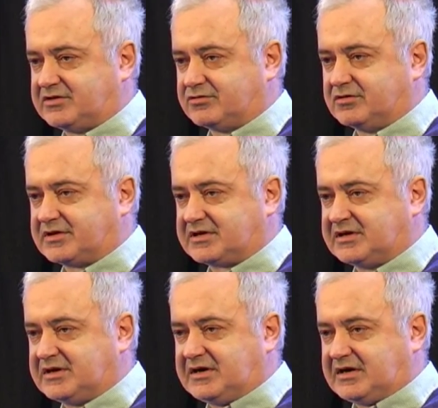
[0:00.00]
all
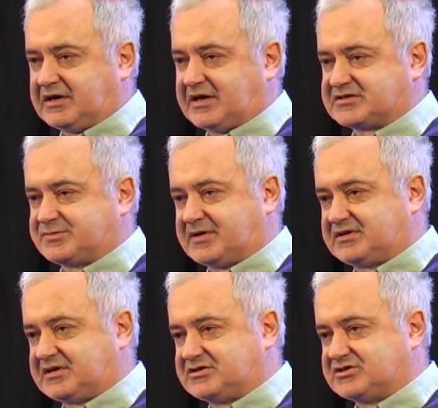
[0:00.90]
the
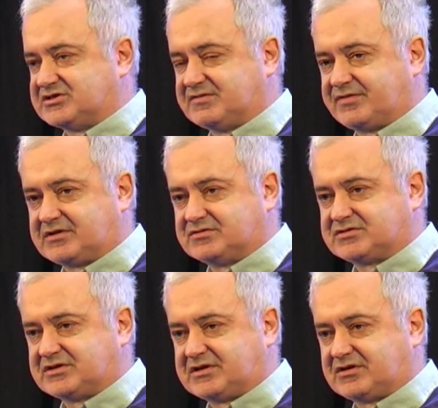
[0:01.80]
expectations of
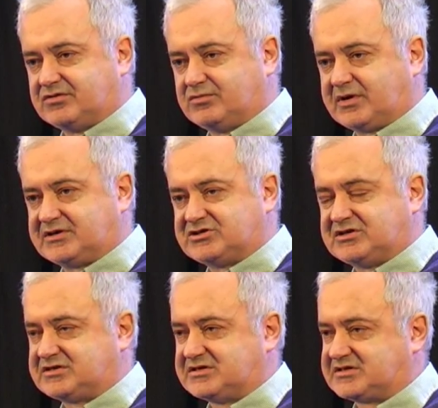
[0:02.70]
those who waged
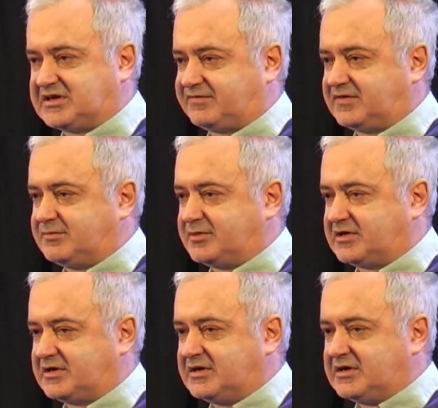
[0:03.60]
it and has left
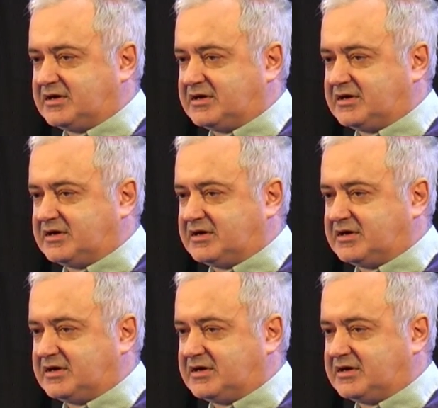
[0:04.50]
Libya